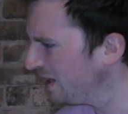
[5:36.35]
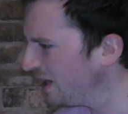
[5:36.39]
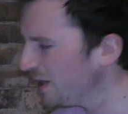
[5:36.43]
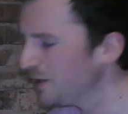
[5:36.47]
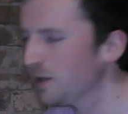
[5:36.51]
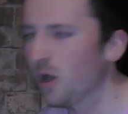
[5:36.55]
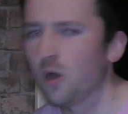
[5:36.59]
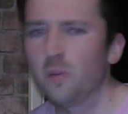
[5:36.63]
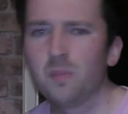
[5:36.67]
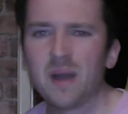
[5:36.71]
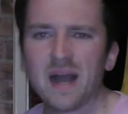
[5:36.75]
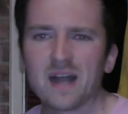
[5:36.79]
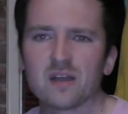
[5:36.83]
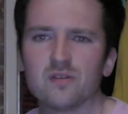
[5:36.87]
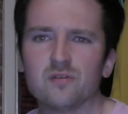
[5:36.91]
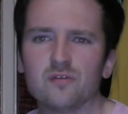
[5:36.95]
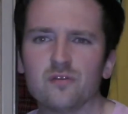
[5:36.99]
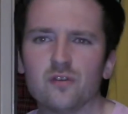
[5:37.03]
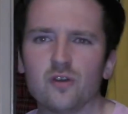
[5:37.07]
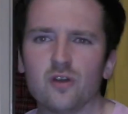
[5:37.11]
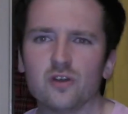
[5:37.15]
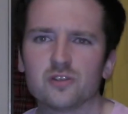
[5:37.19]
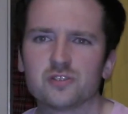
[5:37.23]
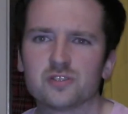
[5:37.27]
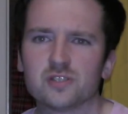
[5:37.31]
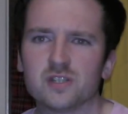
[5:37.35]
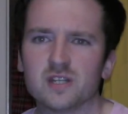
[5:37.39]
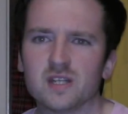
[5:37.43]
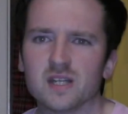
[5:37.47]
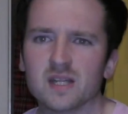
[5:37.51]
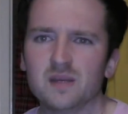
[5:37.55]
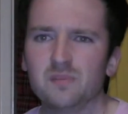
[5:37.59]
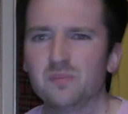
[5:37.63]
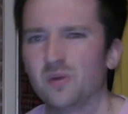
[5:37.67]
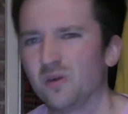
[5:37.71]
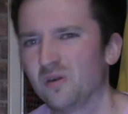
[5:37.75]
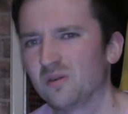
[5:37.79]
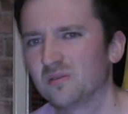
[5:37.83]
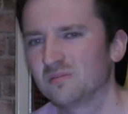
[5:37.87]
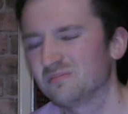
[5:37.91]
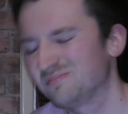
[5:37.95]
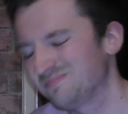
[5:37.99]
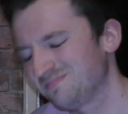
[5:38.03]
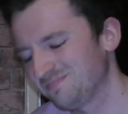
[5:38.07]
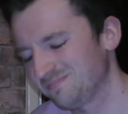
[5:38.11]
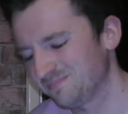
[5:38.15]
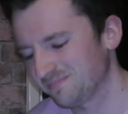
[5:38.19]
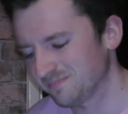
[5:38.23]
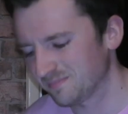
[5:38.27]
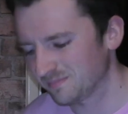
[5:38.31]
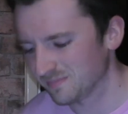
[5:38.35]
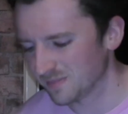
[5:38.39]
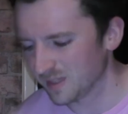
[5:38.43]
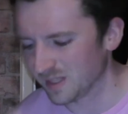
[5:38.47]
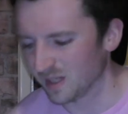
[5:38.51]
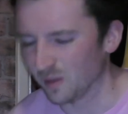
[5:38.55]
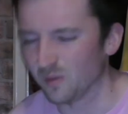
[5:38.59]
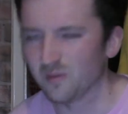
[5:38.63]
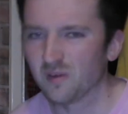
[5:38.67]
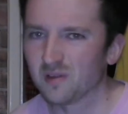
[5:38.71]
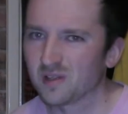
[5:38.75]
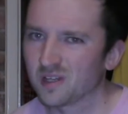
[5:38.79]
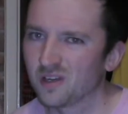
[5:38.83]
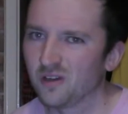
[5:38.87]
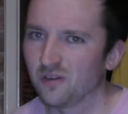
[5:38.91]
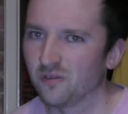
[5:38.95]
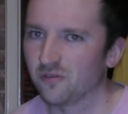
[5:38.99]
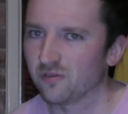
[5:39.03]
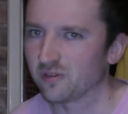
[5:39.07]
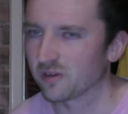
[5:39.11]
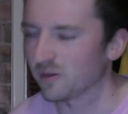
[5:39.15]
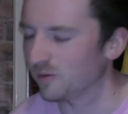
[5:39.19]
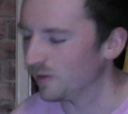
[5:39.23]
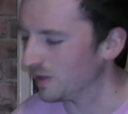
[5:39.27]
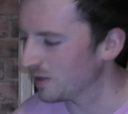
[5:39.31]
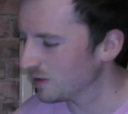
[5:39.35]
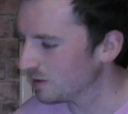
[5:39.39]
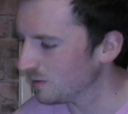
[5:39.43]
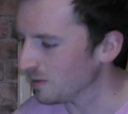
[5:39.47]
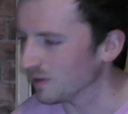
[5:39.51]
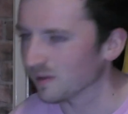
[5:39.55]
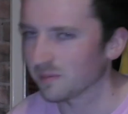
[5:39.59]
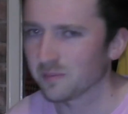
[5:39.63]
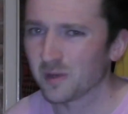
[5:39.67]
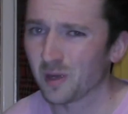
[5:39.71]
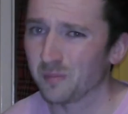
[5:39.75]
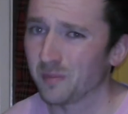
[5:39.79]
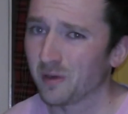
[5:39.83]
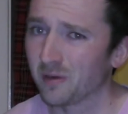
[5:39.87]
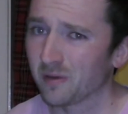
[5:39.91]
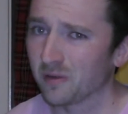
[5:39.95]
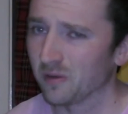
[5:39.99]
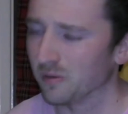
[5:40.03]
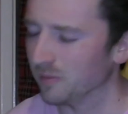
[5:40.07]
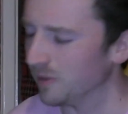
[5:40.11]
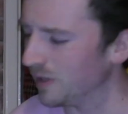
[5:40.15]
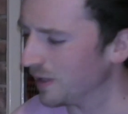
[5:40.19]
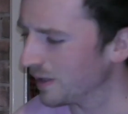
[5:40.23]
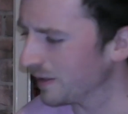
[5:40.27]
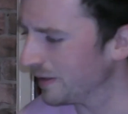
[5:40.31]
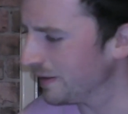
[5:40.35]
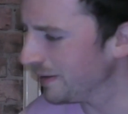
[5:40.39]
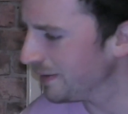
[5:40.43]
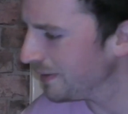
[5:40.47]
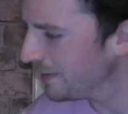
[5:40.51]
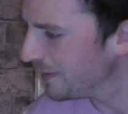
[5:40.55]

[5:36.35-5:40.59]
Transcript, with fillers: No bag, unfortunately, but you know, we've only got 100 quid. Come on, I'm not a miracle worker.